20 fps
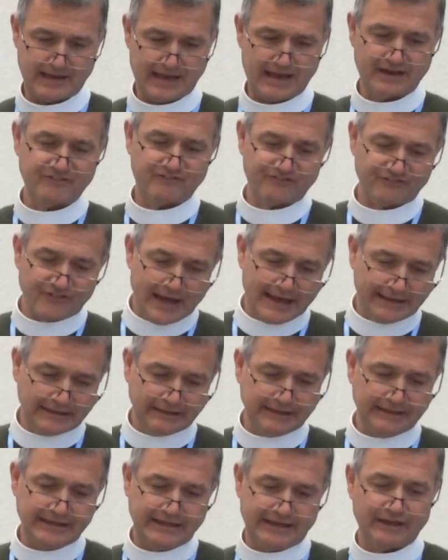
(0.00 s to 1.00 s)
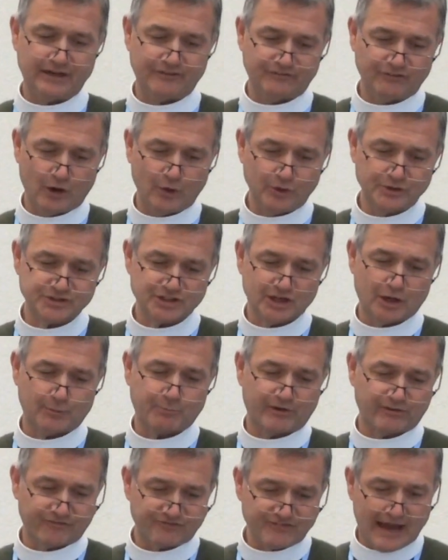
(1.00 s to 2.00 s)
And finally, it evokes a
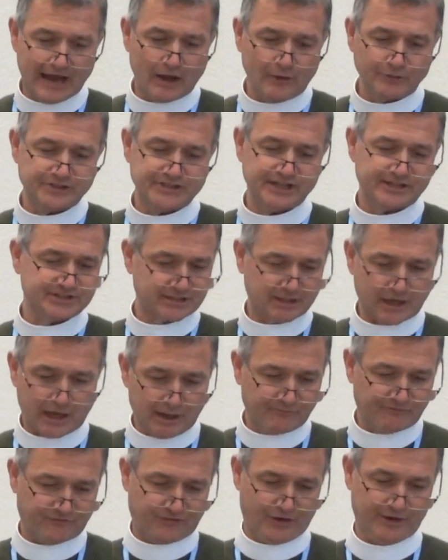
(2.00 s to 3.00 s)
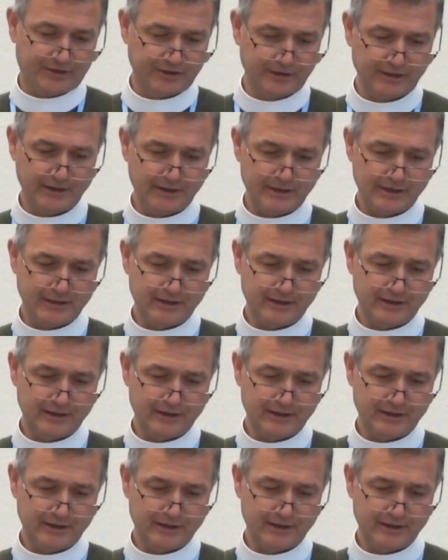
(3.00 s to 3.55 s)
profound discomfort